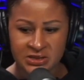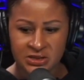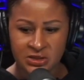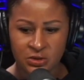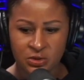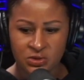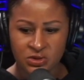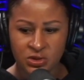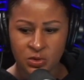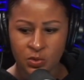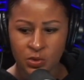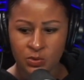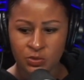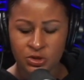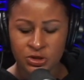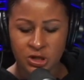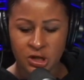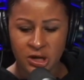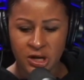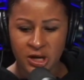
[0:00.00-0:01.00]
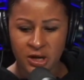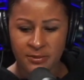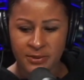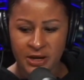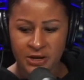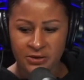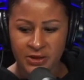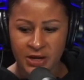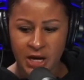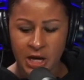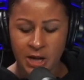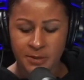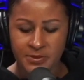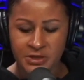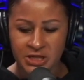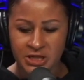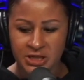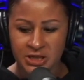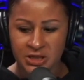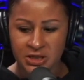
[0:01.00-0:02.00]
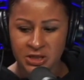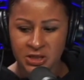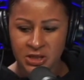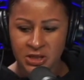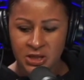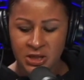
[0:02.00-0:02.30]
So what we're talking about, the opt-in